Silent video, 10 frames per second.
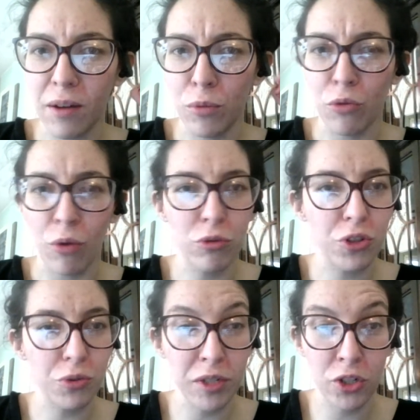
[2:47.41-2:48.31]

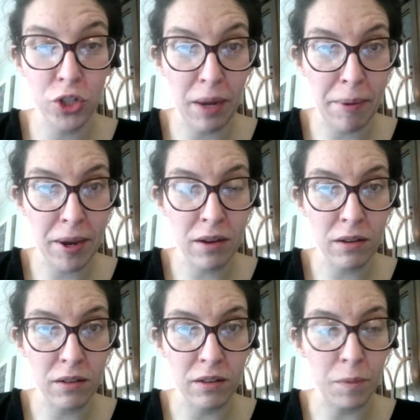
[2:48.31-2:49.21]
Grocery shopping
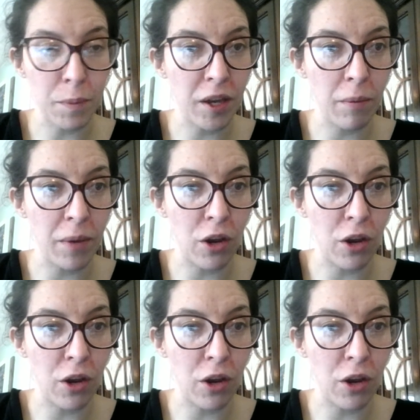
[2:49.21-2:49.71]
is becoming